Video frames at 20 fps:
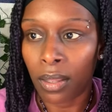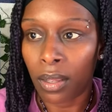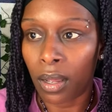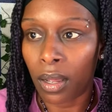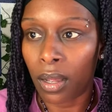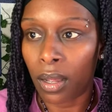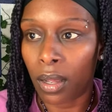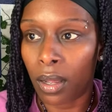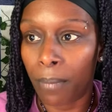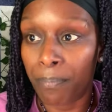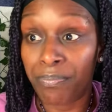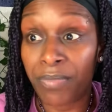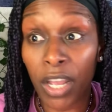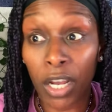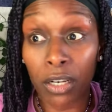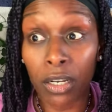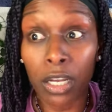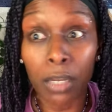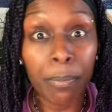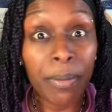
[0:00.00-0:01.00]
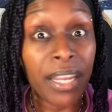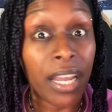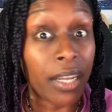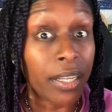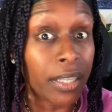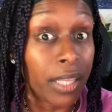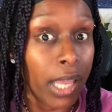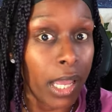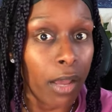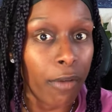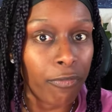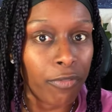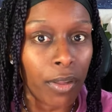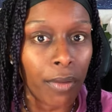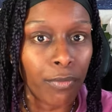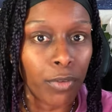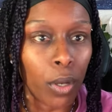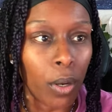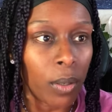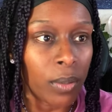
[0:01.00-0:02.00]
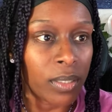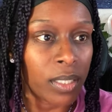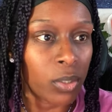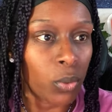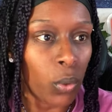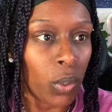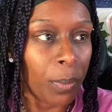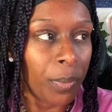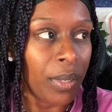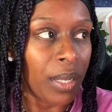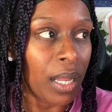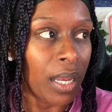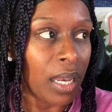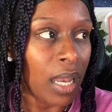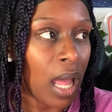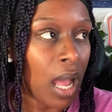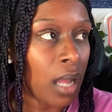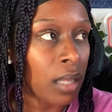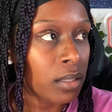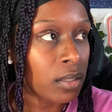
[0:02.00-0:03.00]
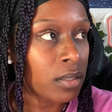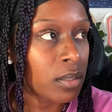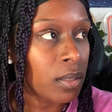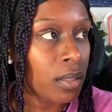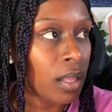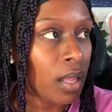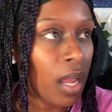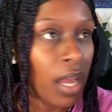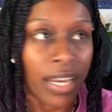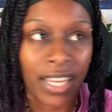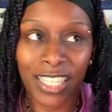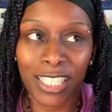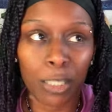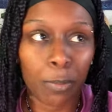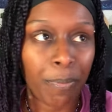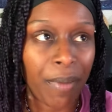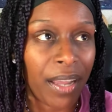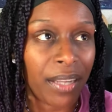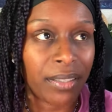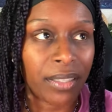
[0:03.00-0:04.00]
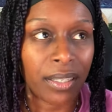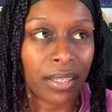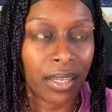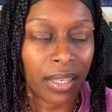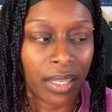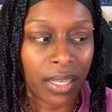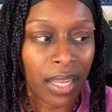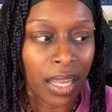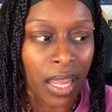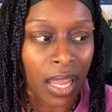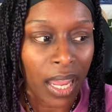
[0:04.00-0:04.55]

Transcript: Um, there could be a gift of yours that's going to be unlocked unexpectedly.